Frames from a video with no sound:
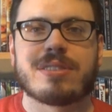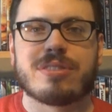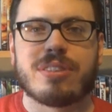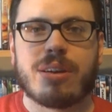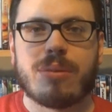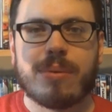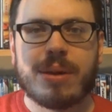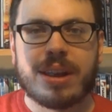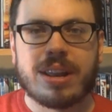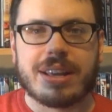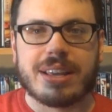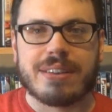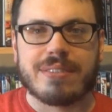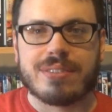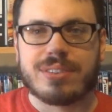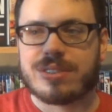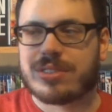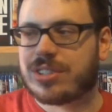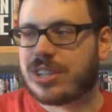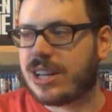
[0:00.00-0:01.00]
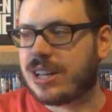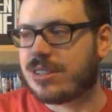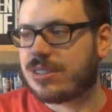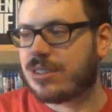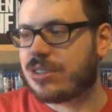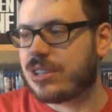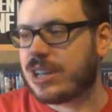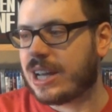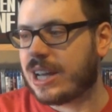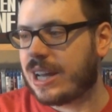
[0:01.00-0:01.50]
so I want to give it a chance
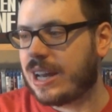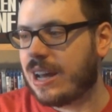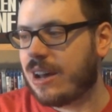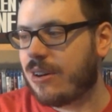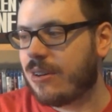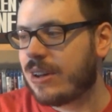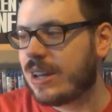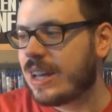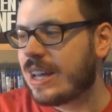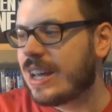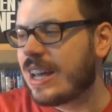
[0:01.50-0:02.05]
to check it out.